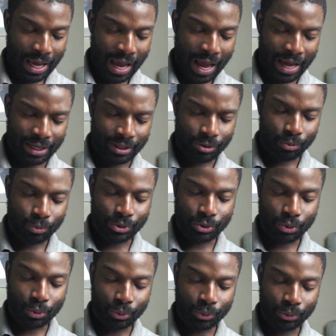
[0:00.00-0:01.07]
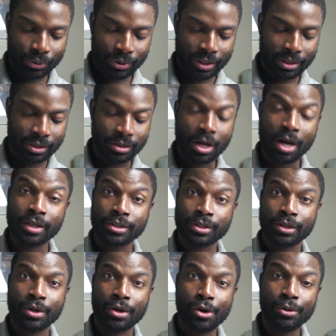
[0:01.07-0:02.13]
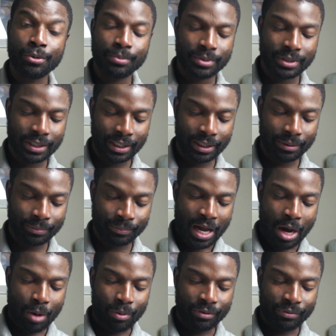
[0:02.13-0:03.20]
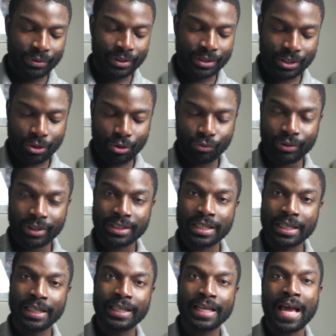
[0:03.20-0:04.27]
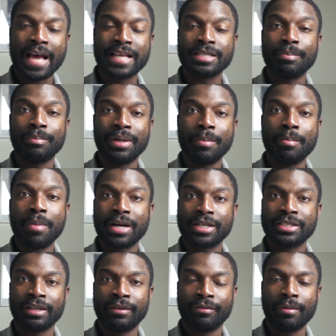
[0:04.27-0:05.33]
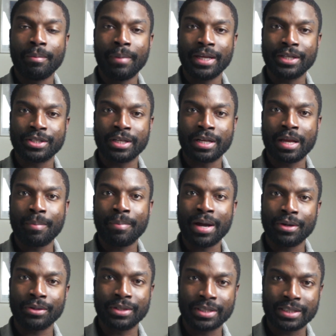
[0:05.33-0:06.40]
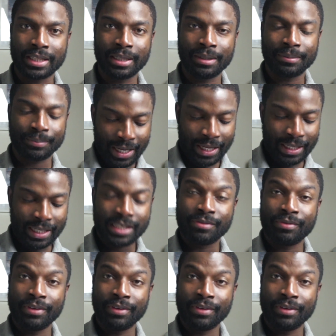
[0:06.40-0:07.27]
and was called the Starter Home Scheme. However, until recently, there hasn't been much information about the scheme. In this